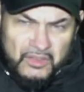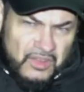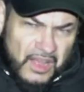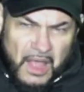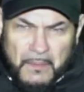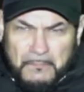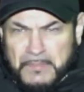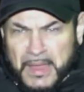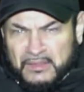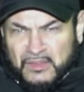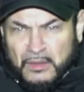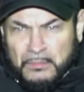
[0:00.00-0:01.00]
So I come
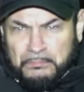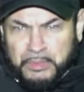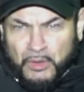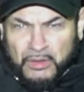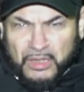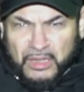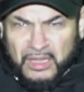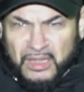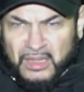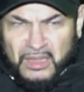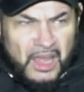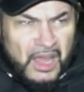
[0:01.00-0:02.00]
back to the block,
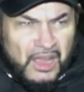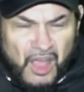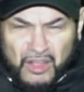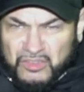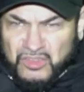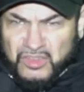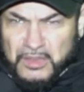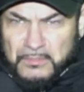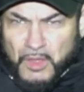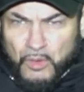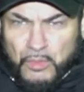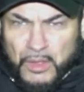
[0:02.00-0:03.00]
I can't see
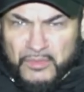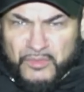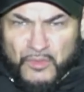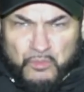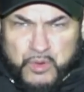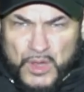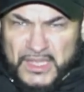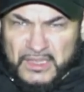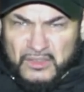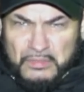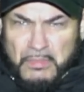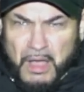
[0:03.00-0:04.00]
him nowhere for
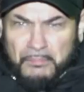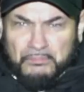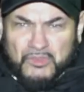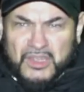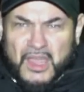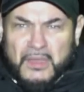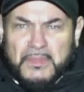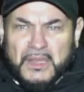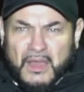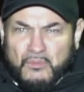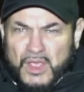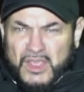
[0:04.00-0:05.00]
weeks, months, you get me?
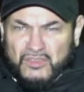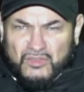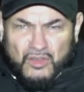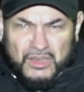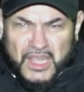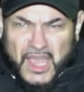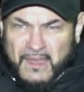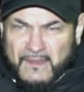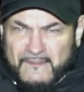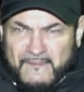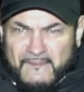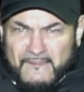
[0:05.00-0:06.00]
Like, where's Donny at?
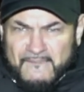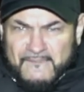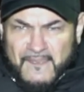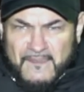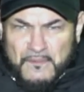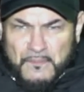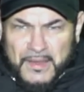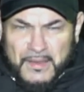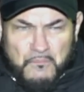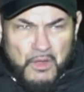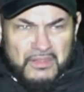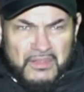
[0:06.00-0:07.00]
So anyway,
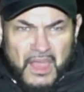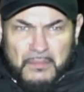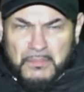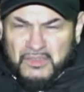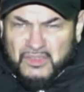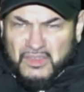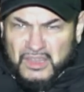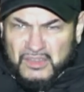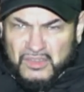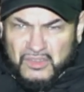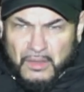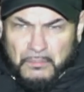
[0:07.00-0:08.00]
then one day I must say
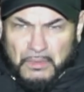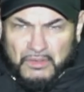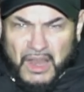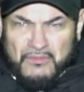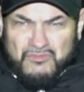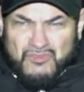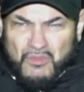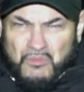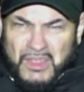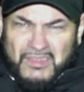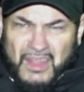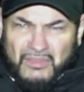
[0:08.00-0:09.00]
to someone like, well,
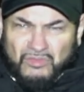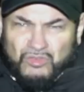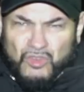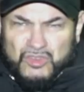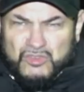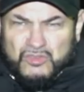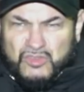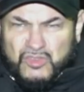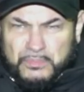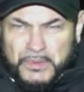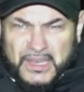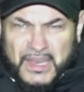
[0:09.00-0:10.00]
where's that Donny you
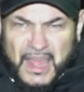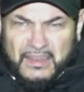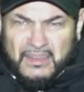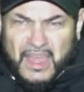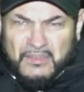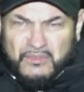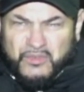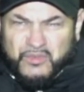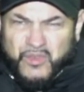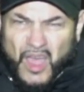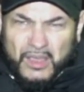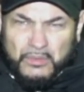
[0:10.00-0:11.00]
spit that night?
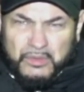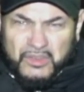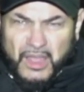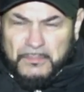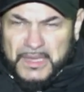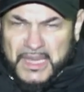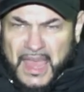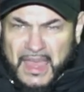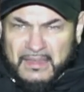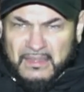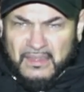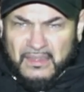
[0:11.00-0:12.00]
Fire was coming out.